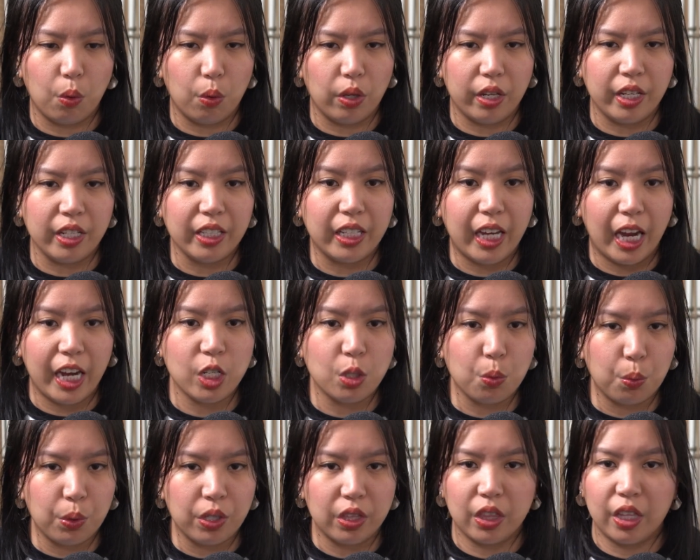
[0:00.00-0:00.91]
engage
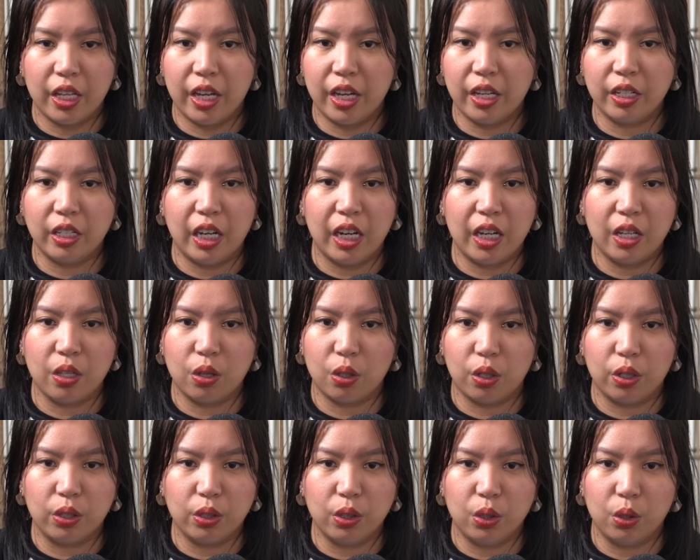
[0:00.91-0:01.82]
with it,
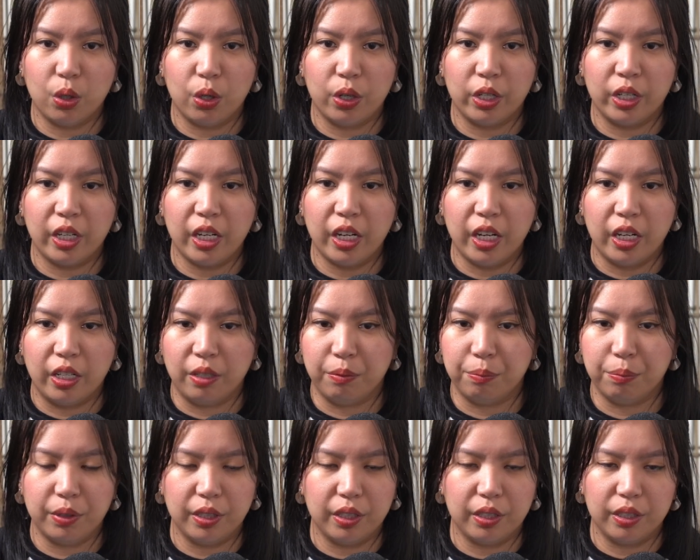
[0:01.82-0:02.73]
either
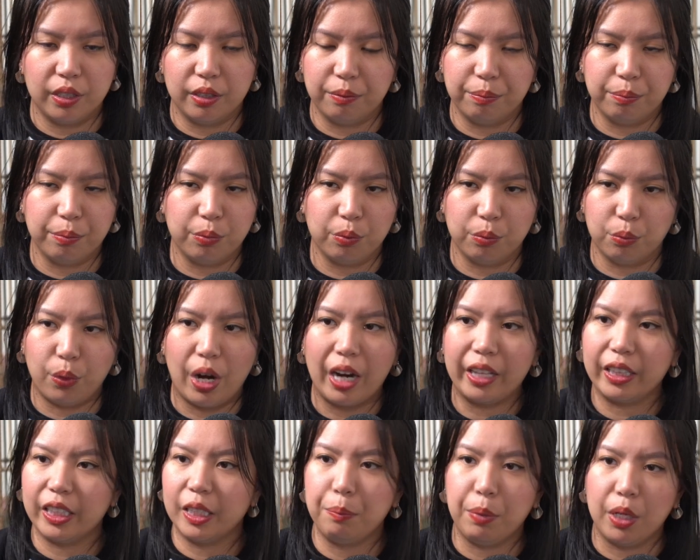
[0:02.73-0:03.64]

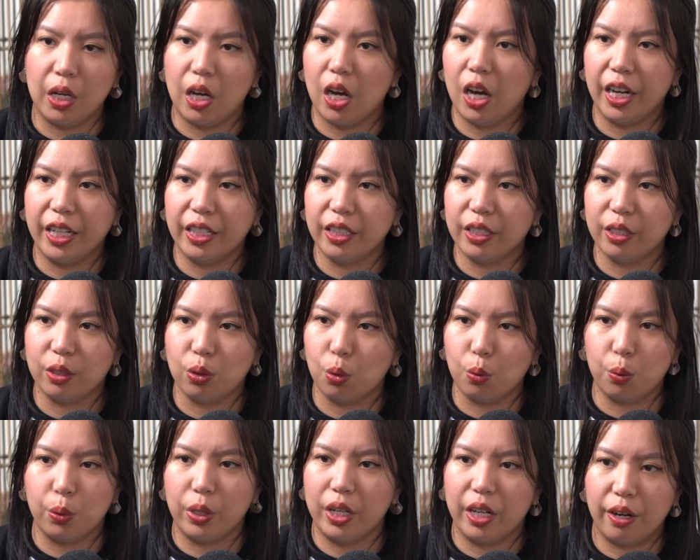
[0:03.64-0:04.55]
rally behind it
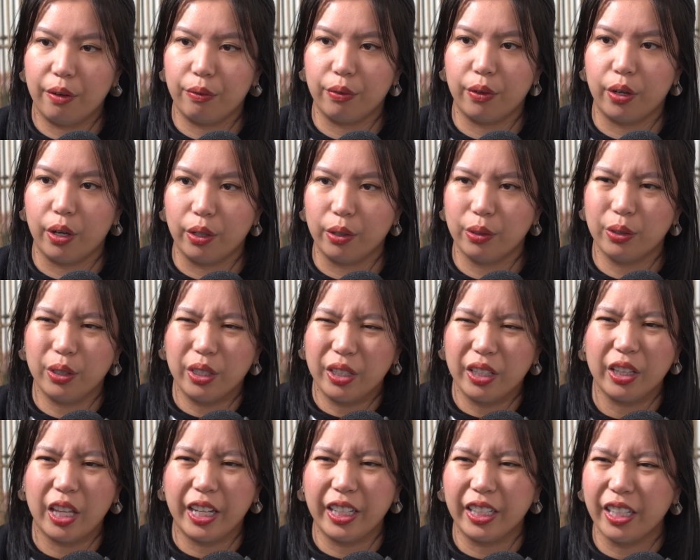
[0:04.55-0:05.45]
or whatever.
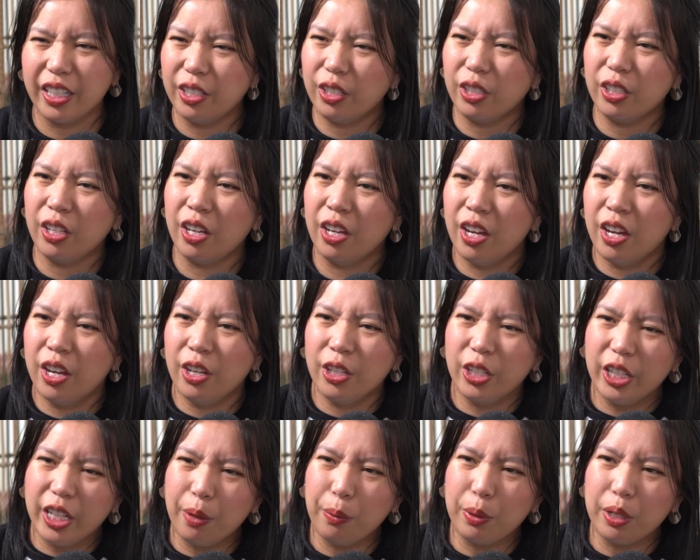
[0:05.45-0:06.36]
Like, you
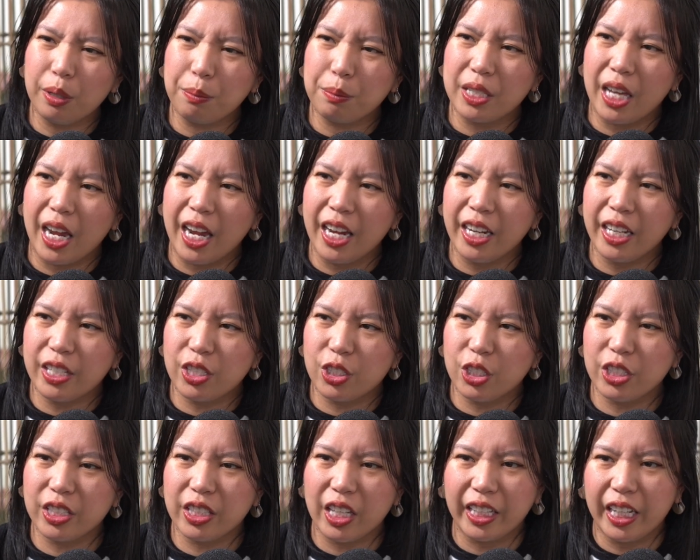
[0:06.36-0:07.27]
get what I'm saying? It's
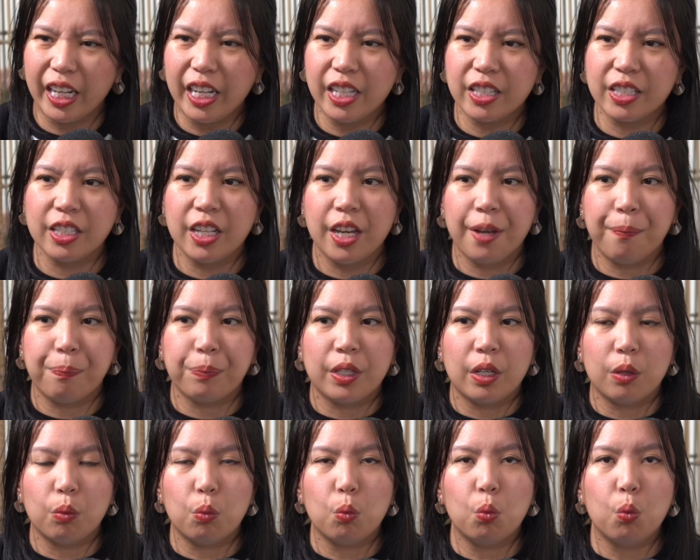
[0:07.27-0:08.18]
just like, it's
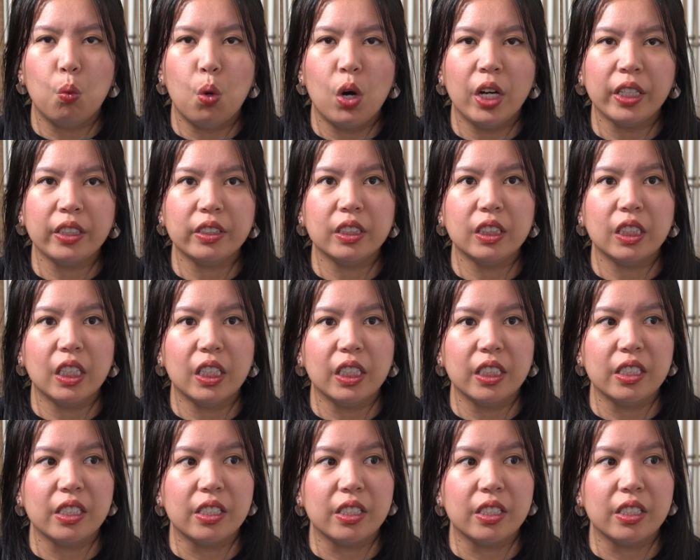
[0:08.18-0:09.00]
what does